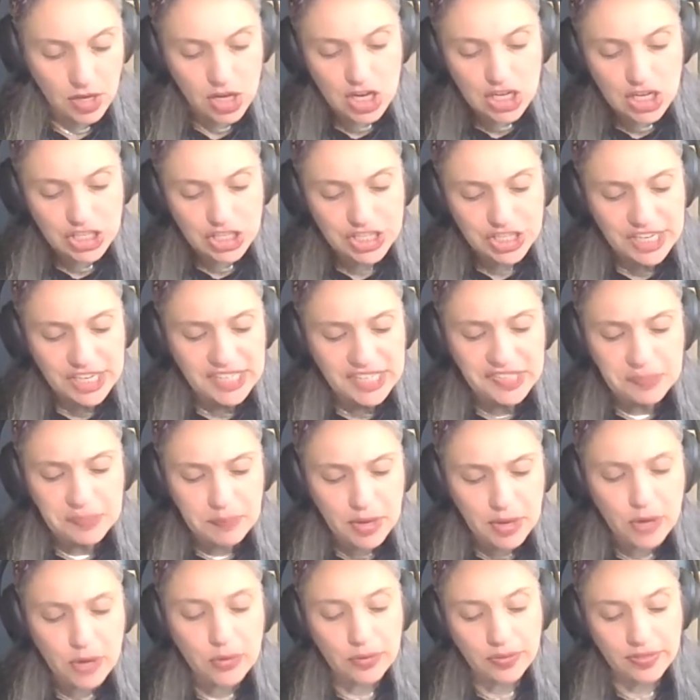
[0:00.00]
She is
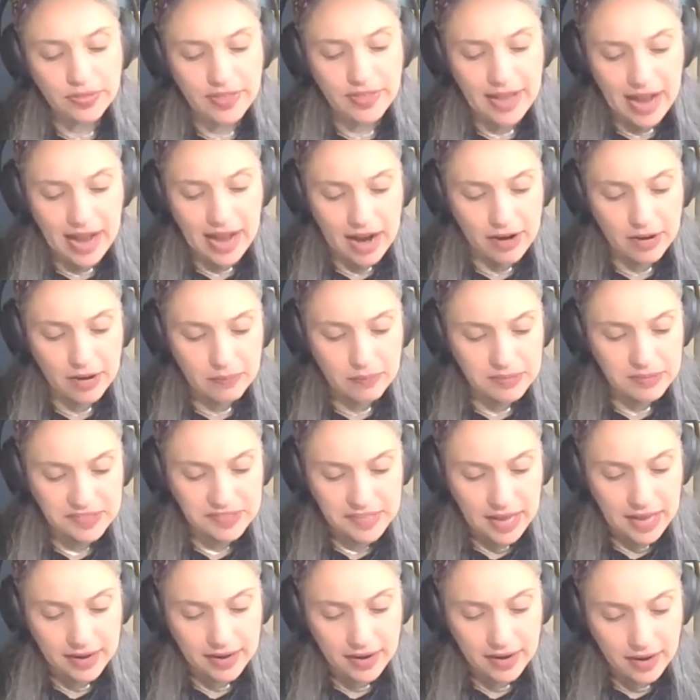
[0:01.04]
mute, the Arab
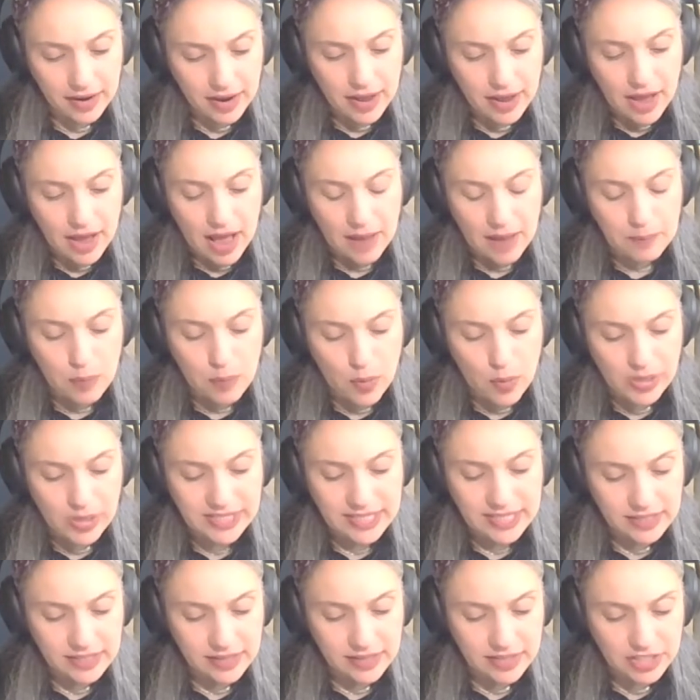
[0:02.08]
said, and
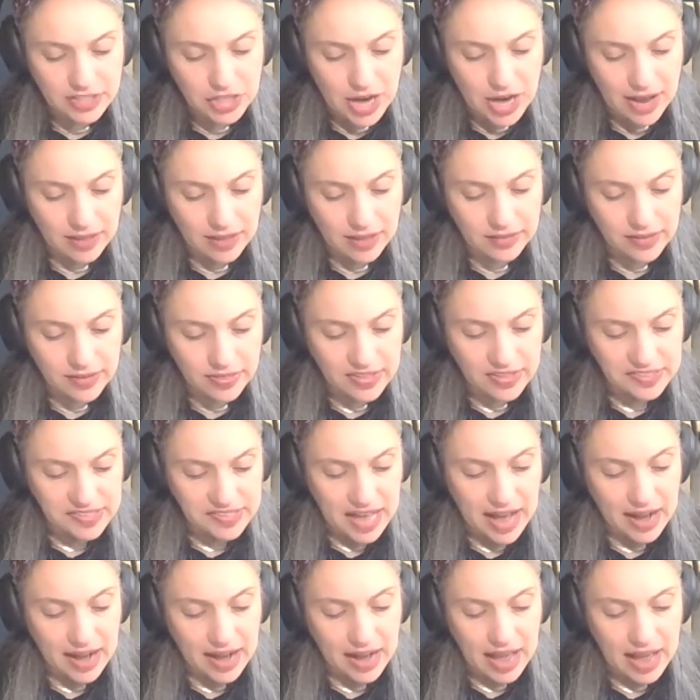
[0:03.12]
pointing to the child in the
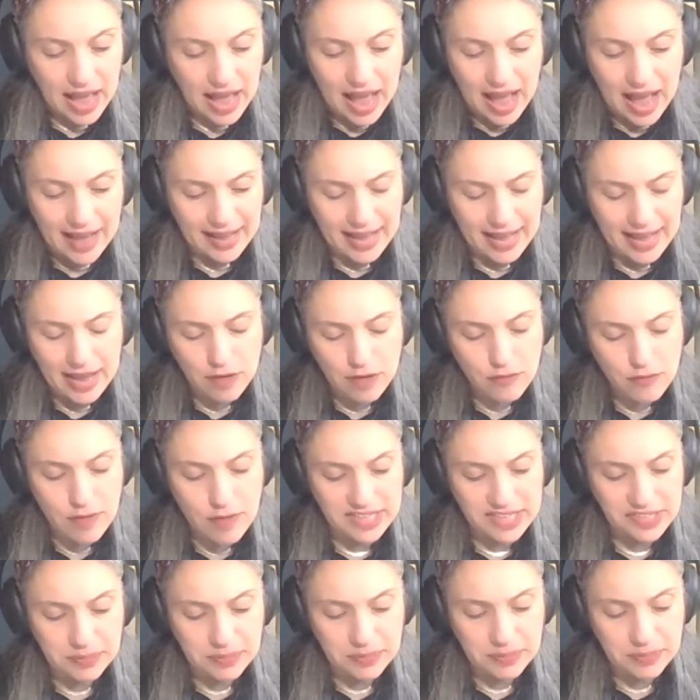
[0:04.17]
sack, I can't
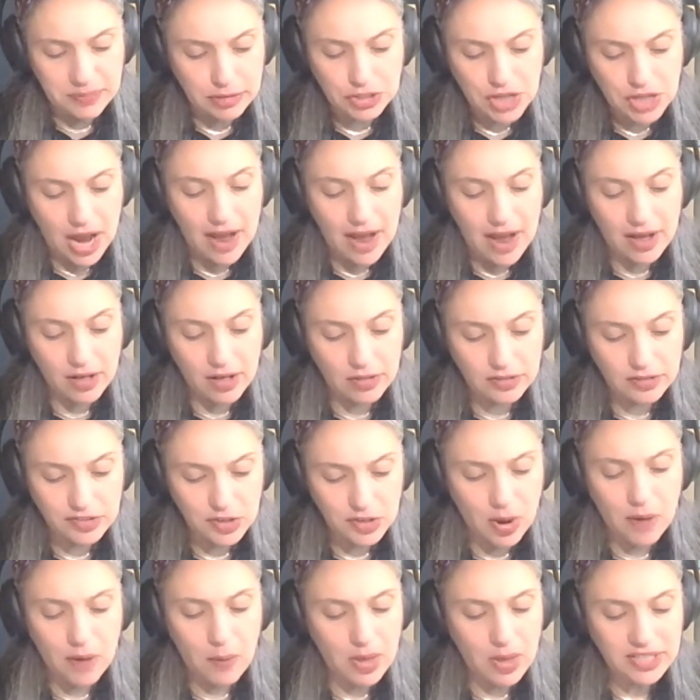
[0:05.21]
raise a mute child, so
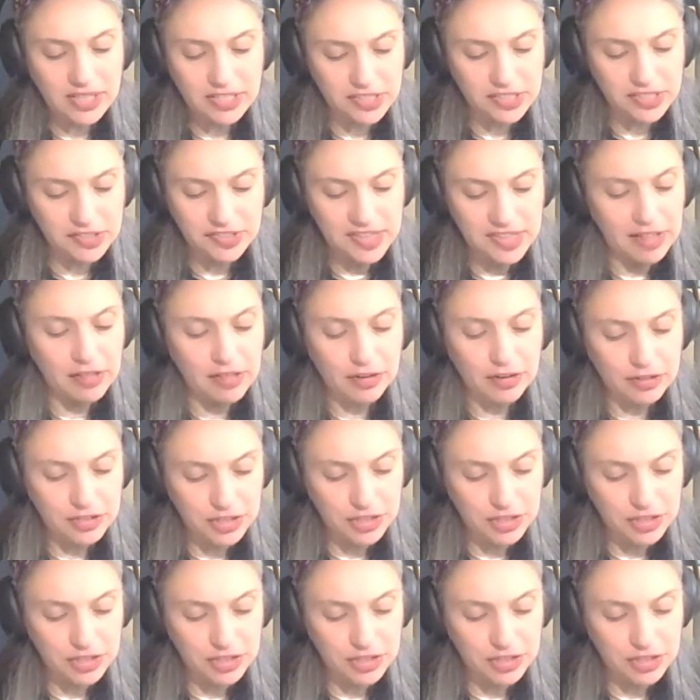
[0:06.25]
I want to sell her to